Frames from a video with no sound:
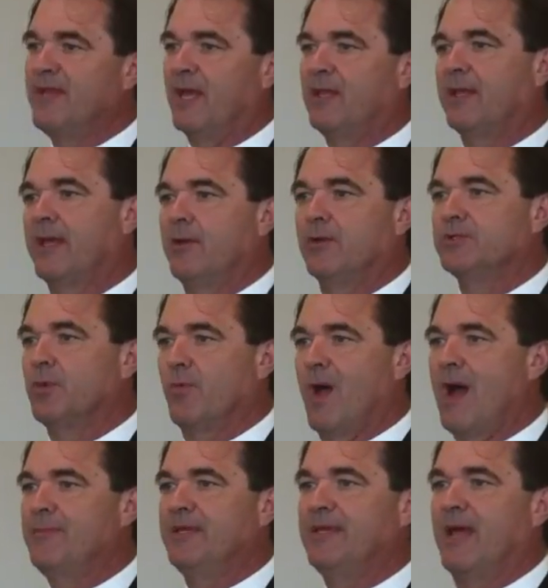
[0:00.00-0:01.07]
delegate or as a
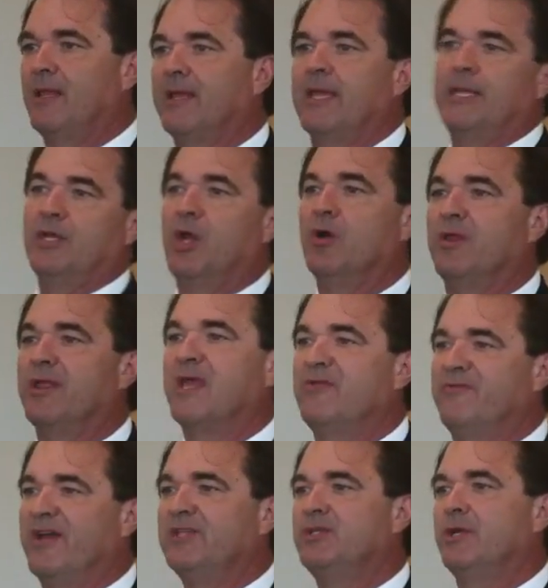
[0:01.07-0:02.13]
Romney delegate, and you go to the
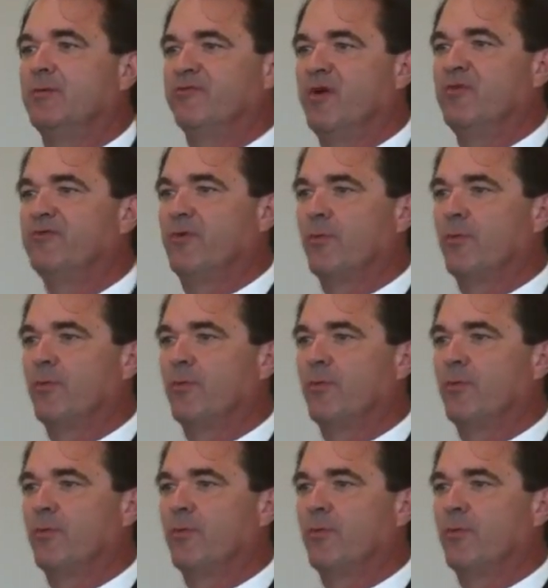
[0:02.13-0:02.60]
convention and vote for